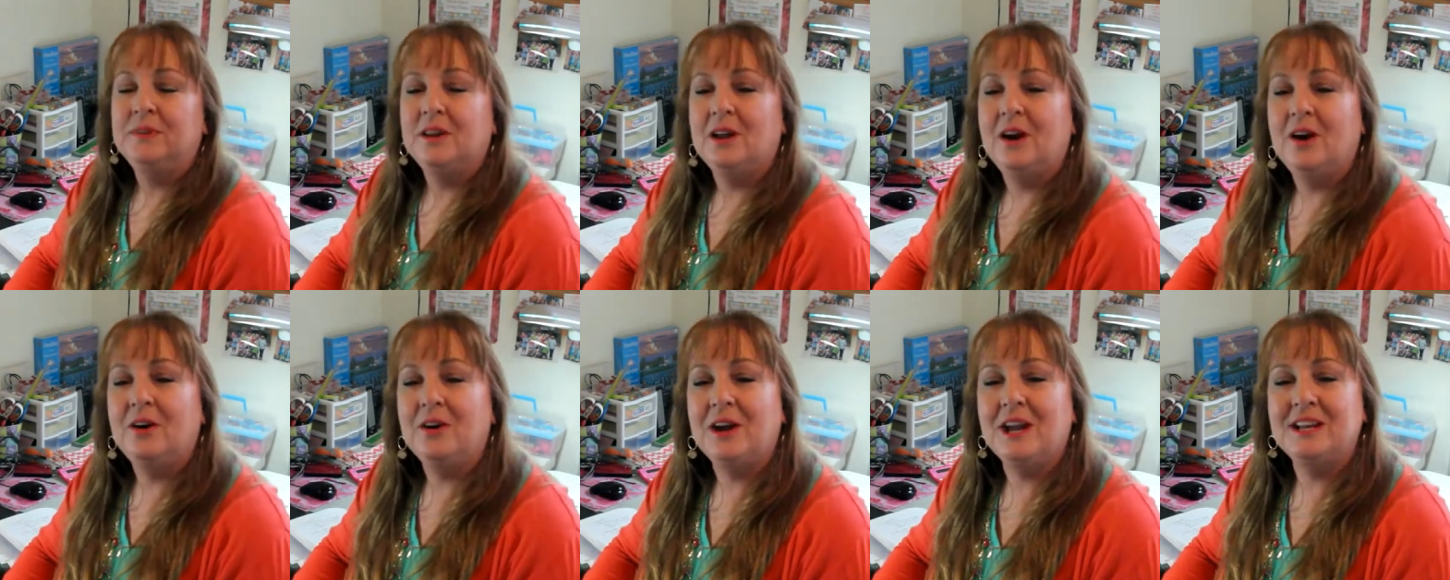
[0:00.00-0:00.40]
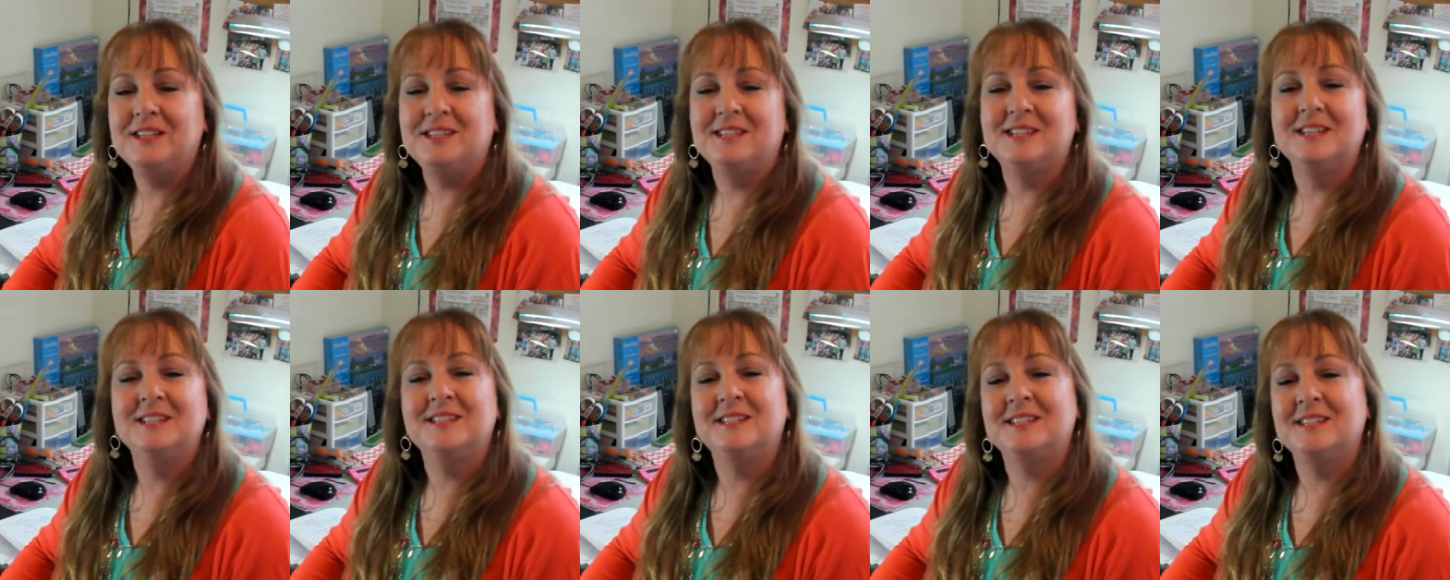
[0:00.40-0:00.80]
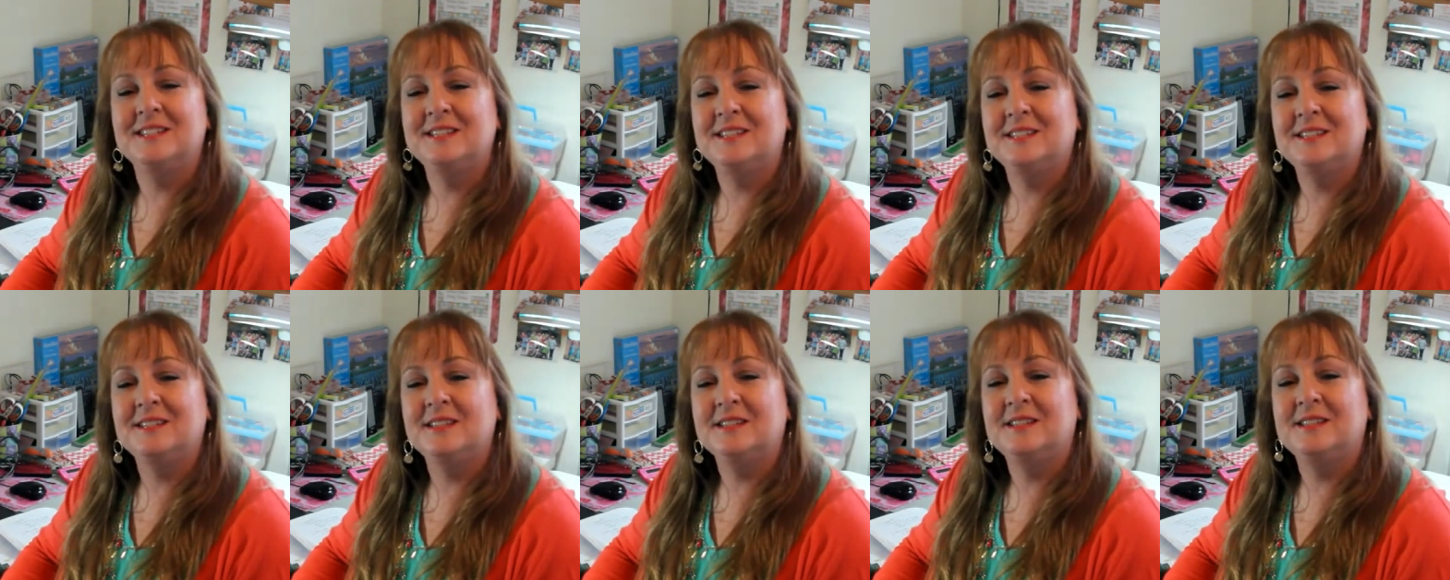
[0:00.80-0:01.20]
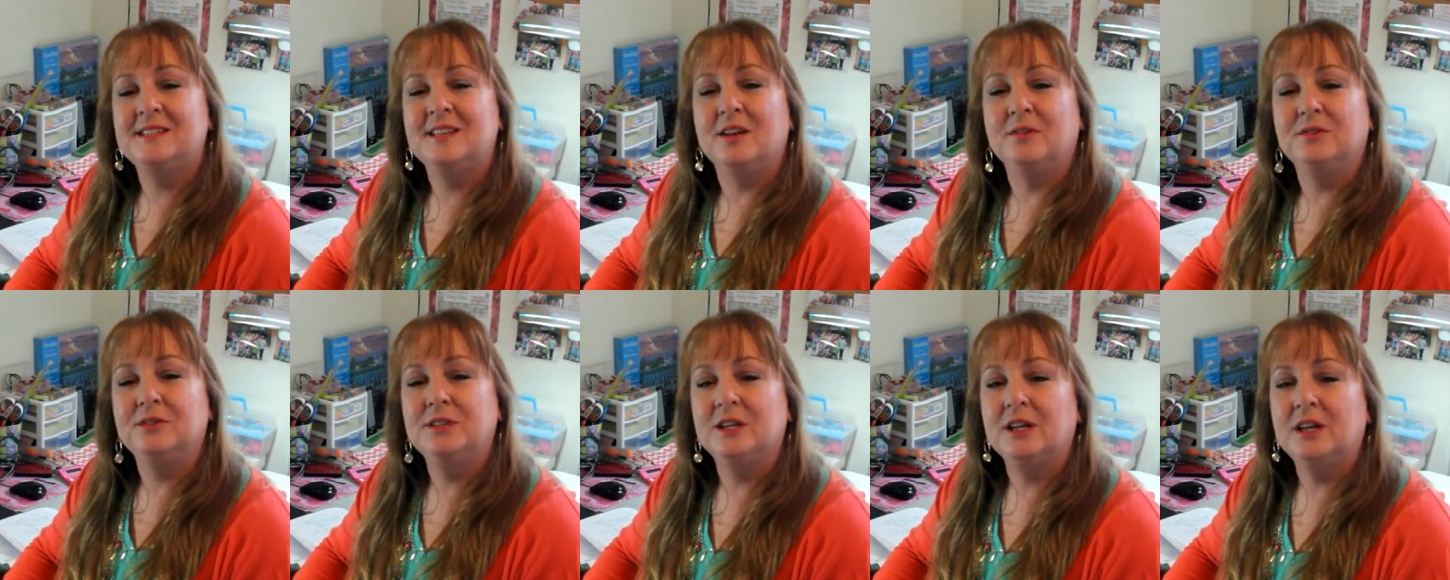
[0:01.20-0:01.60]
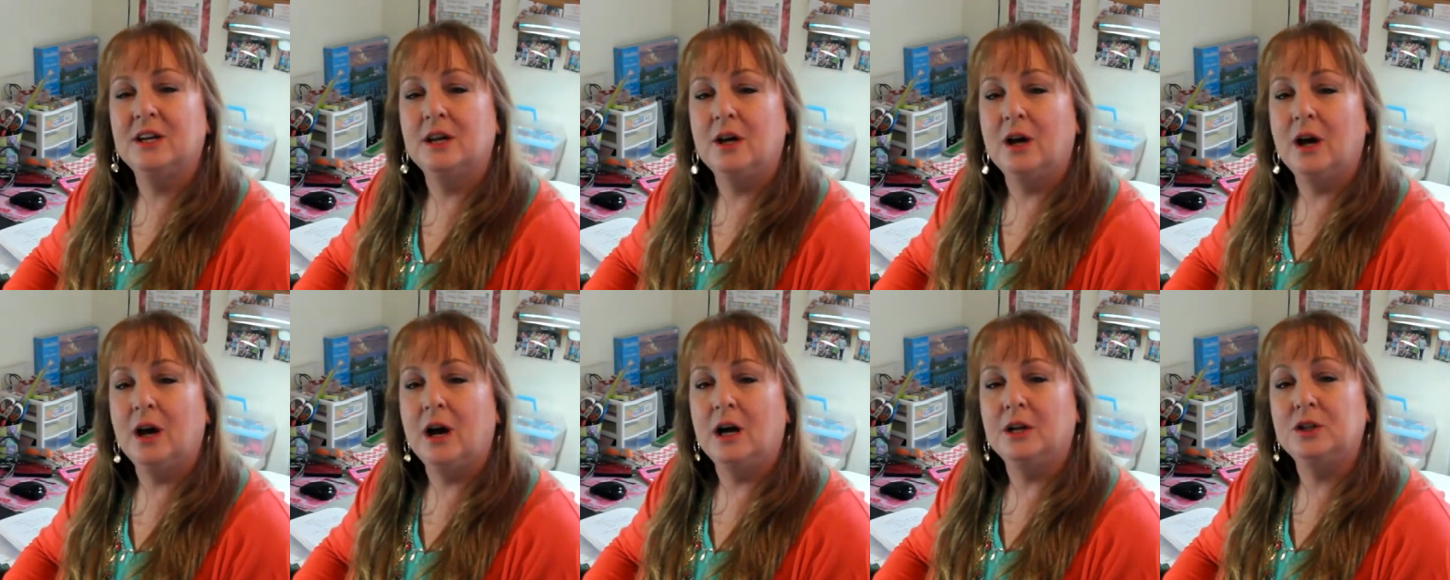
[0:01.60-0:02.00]
Okay, since this is a
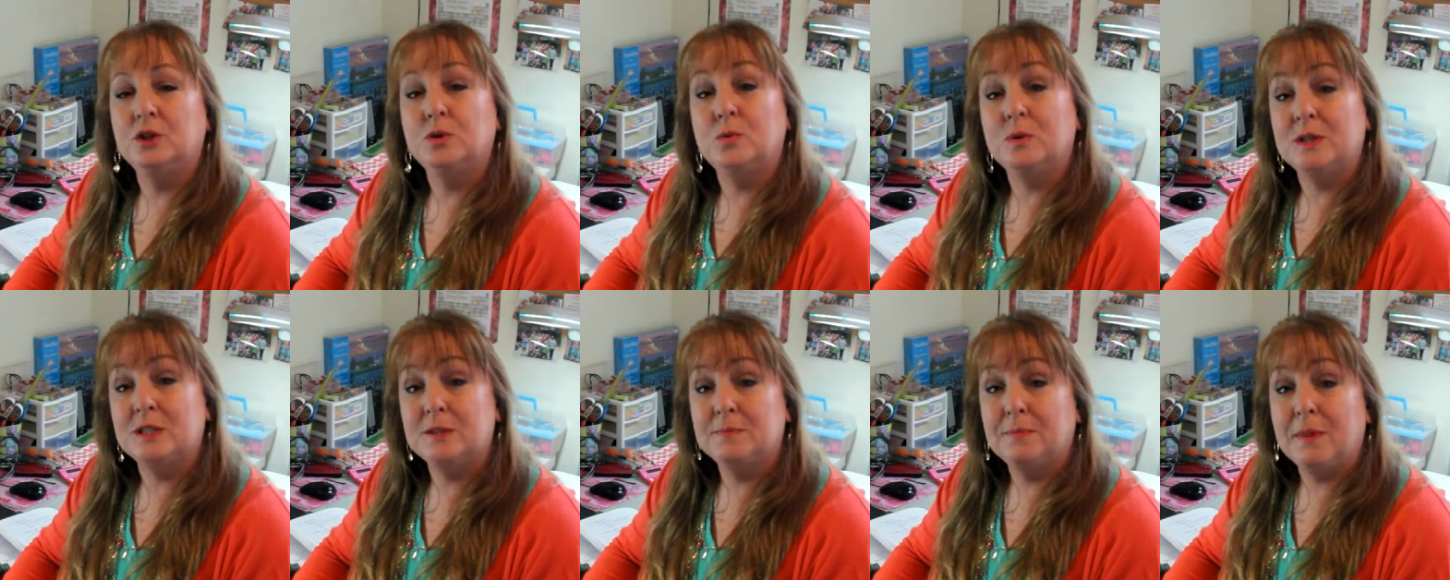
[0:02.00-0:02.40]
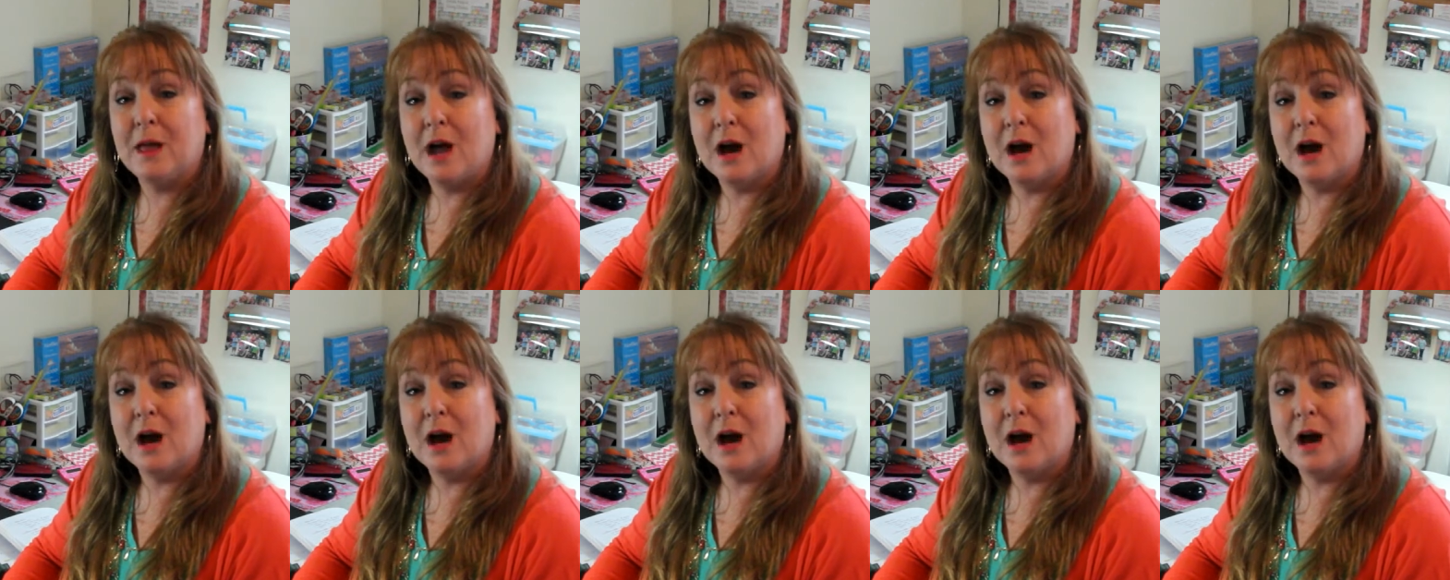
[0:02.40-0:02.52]
Celtic twist